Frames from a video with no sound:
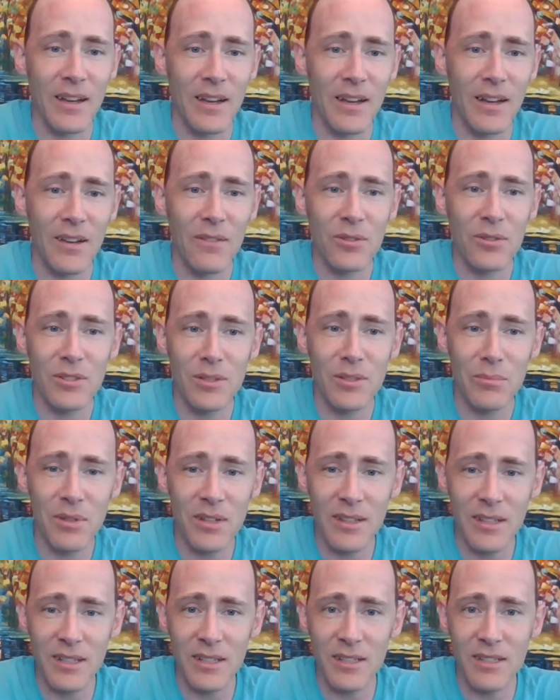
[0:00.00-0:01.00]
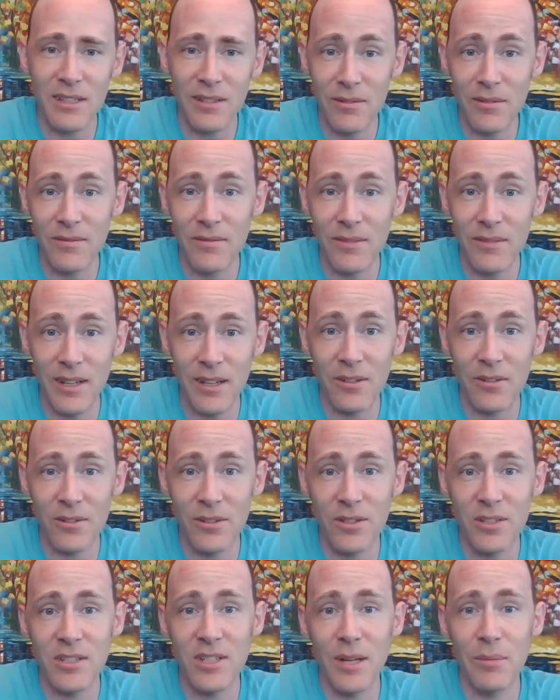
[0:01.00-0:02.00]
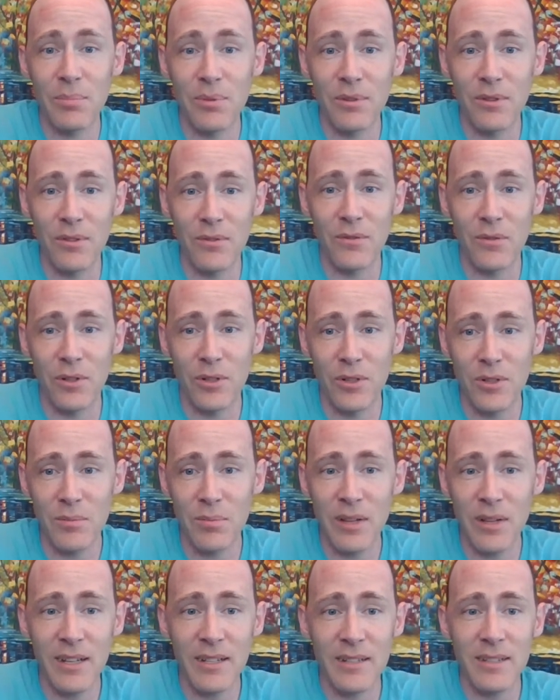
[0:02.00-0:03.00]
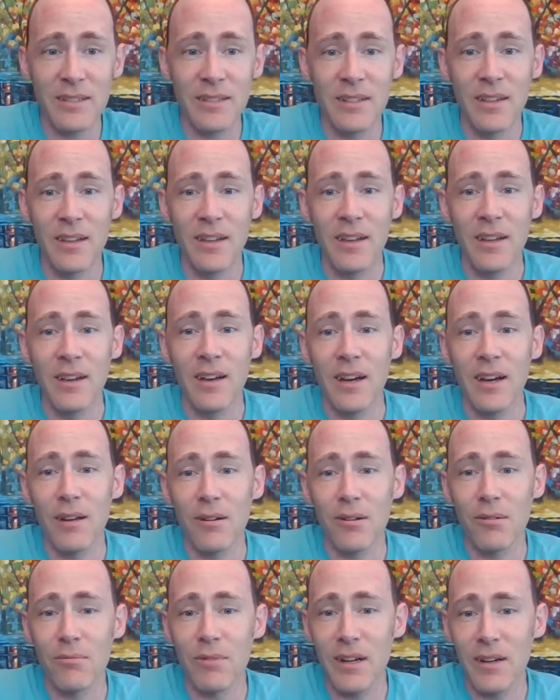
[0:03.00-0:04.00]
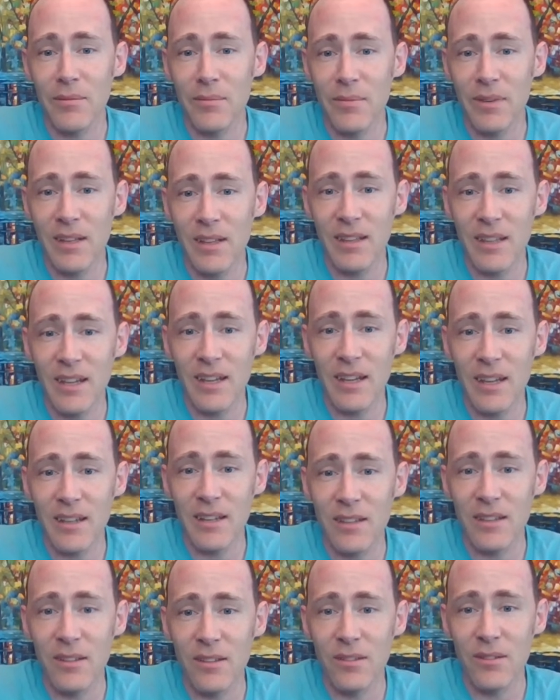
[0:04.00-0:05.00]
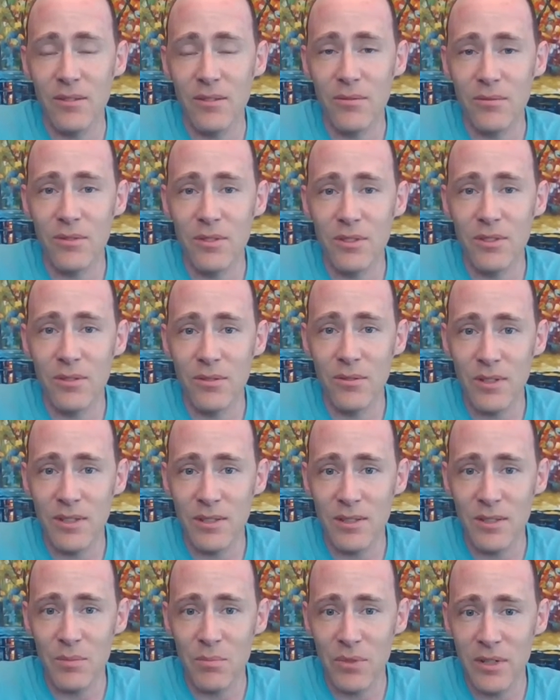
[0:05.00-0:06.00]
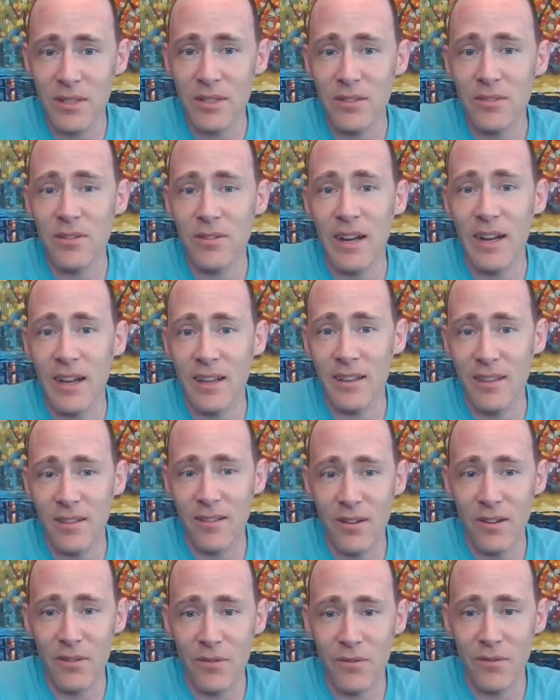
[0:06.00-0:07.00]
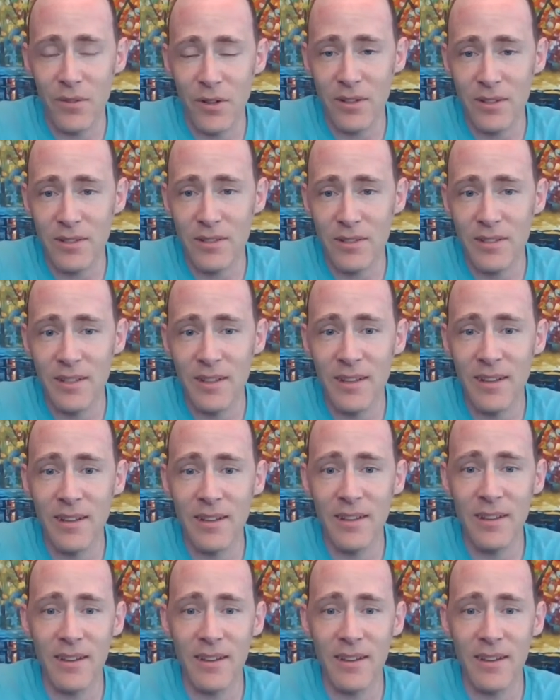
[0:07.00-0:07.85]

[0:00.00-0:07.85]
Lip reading: If you're somebody that's in good shape in the first place, I would recommend that you do a sprint triathlon first.